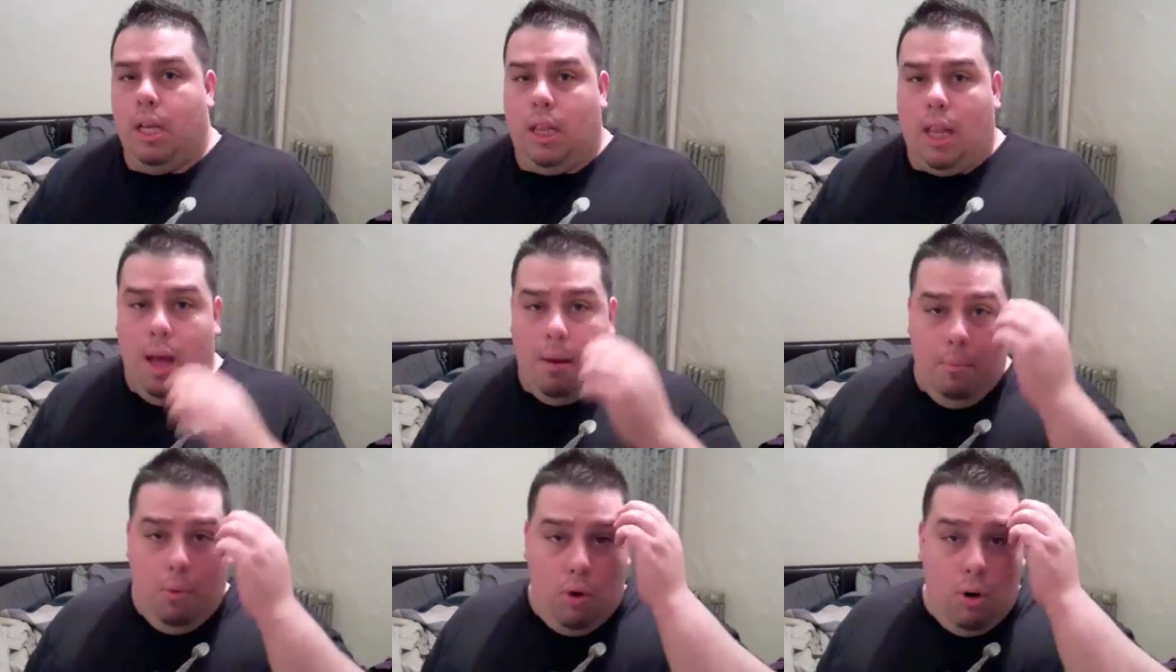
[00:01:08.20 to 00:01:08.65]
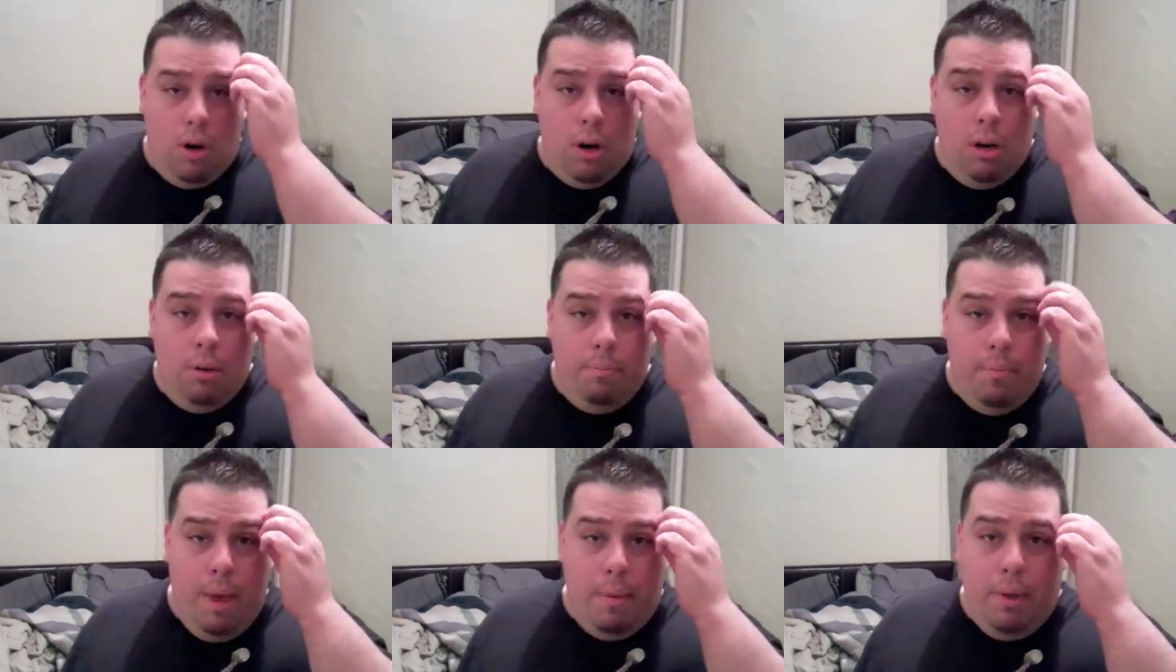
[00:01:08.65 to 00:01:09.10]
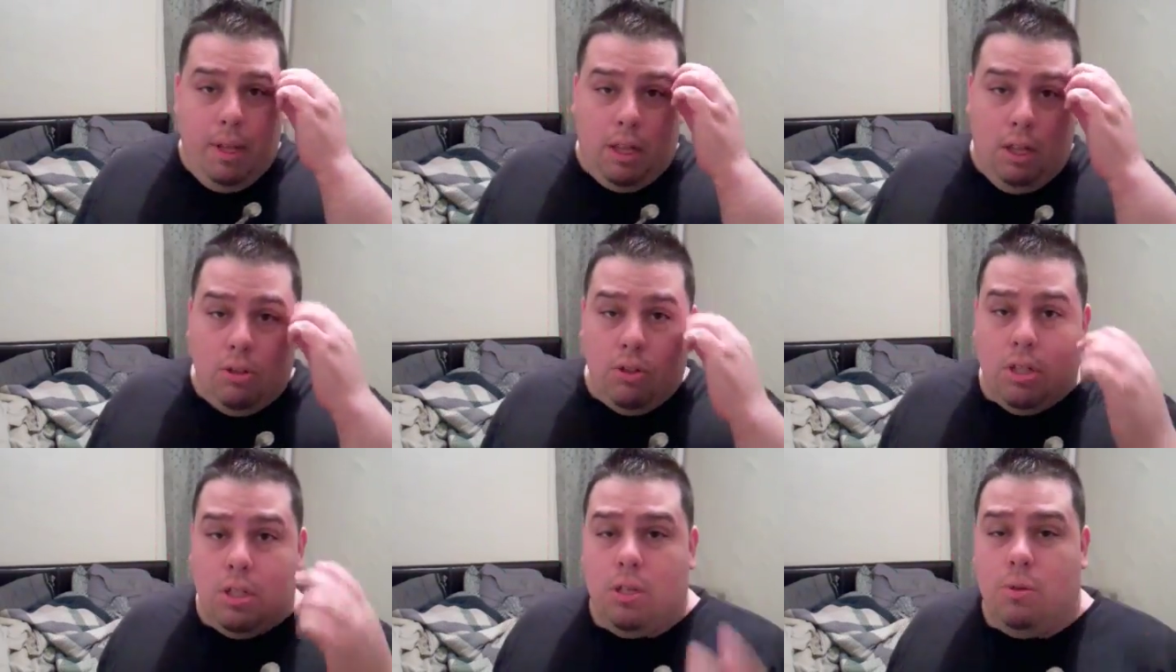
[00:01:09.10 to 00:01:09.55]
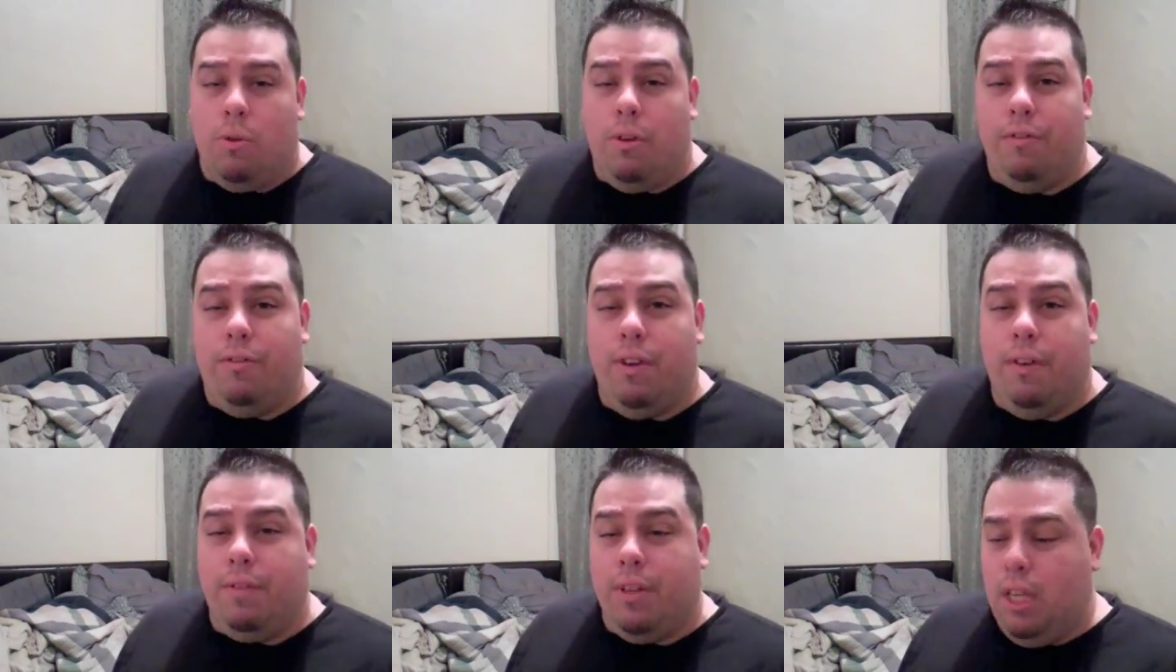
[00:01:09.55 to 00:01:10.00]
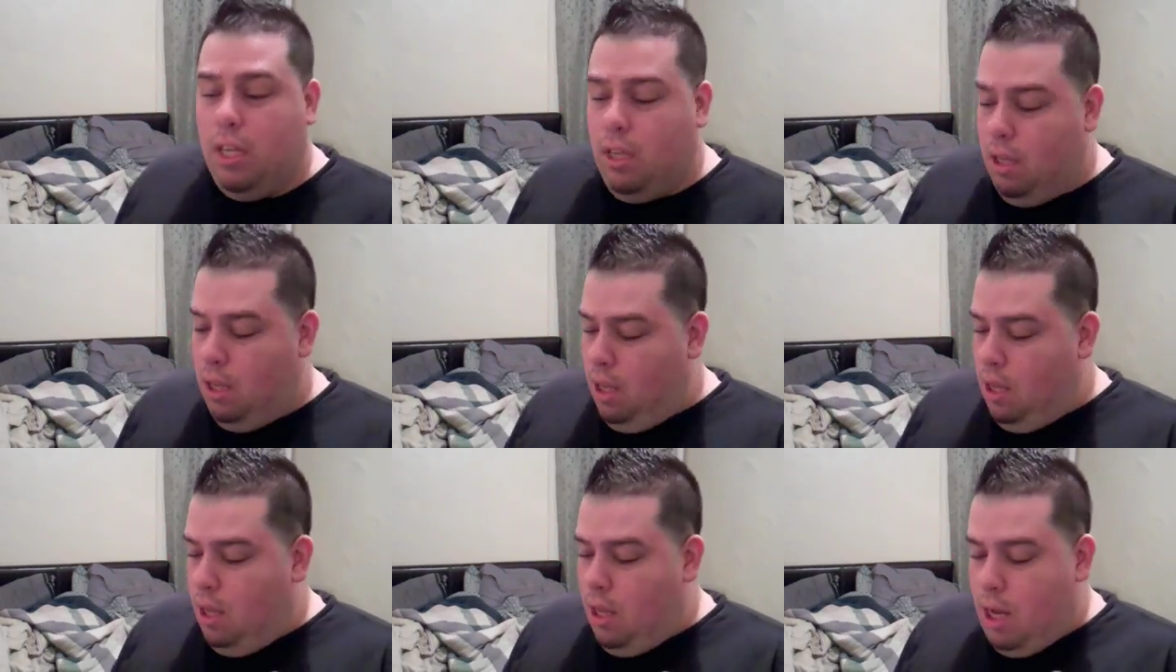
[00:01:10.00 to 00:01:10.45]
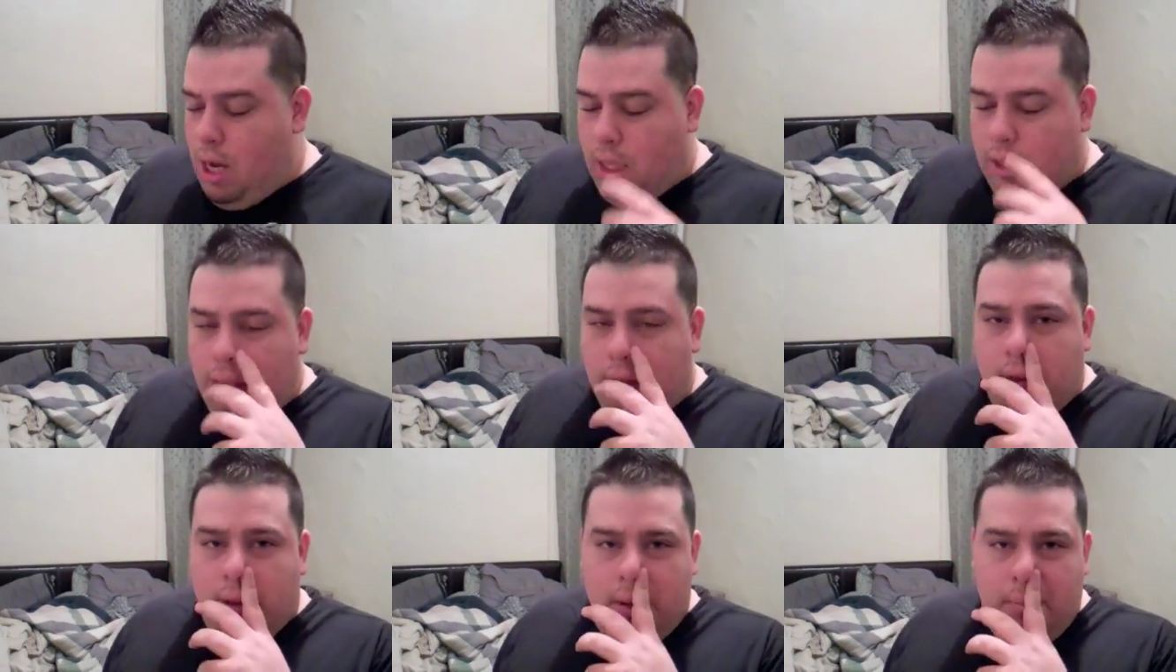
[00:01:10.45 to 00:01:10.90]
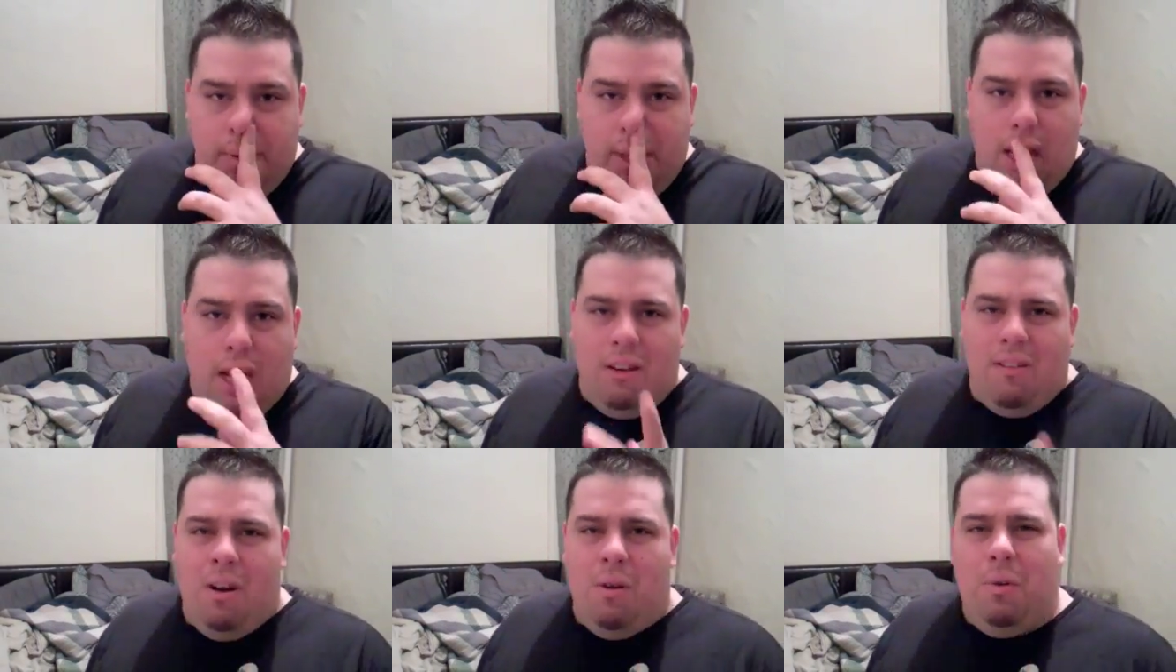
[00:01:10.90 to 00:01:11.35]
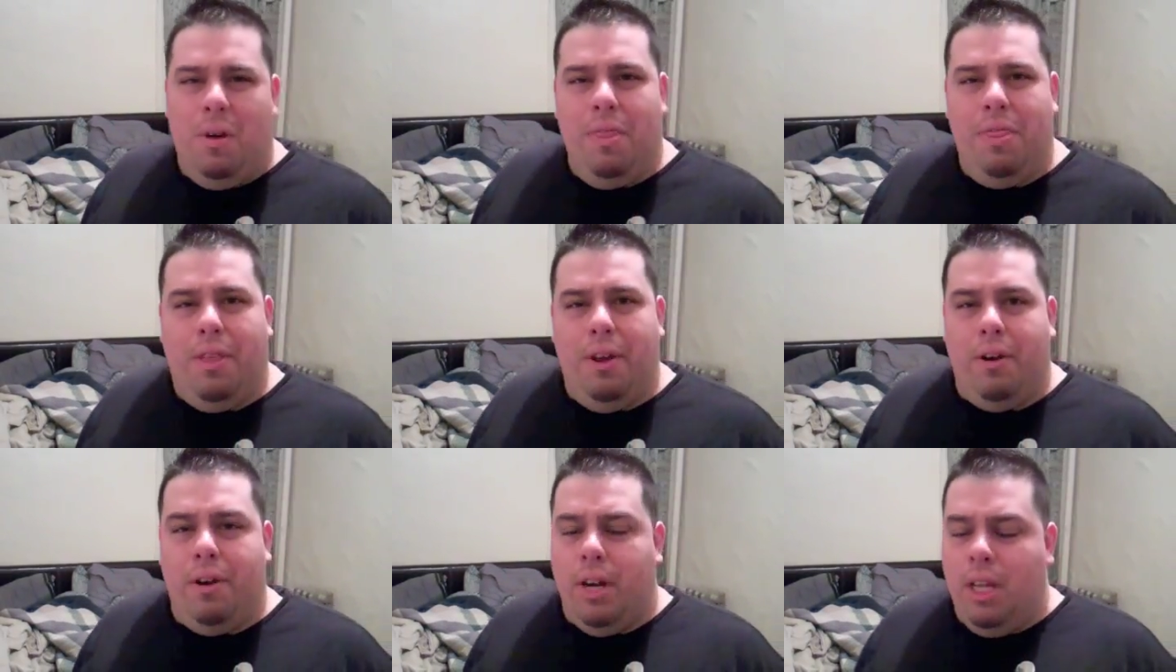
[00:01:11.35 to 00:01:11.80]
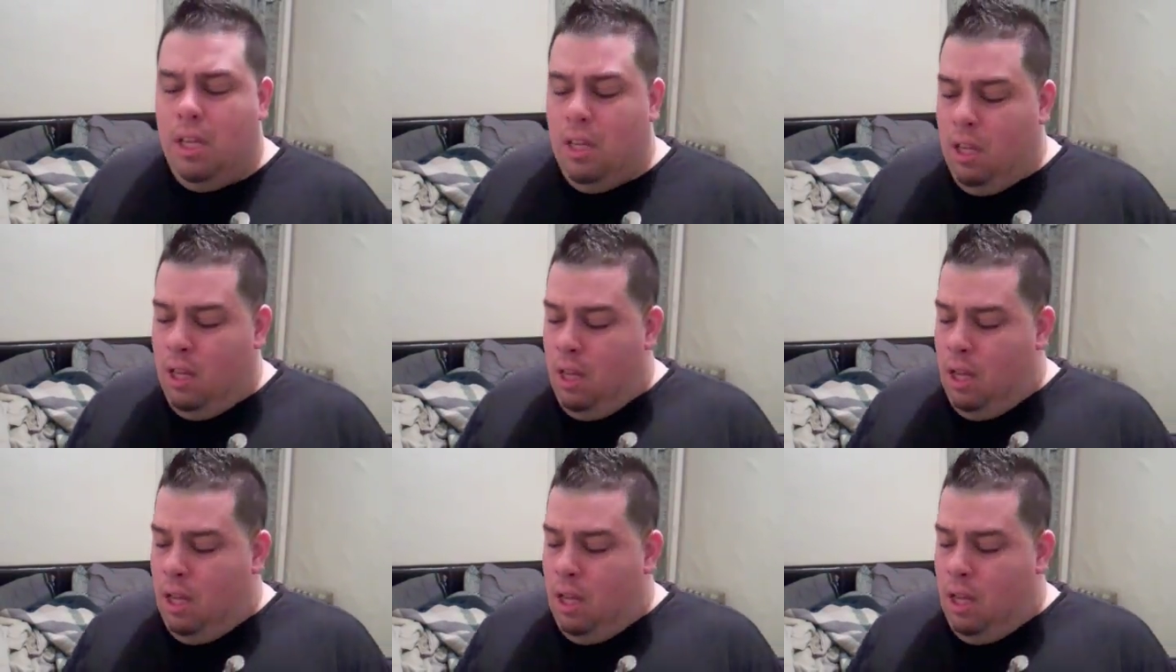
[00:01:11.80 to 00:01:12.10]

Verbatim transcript: a lot more, maybe closer to 150. I thought they were going to be like around 130.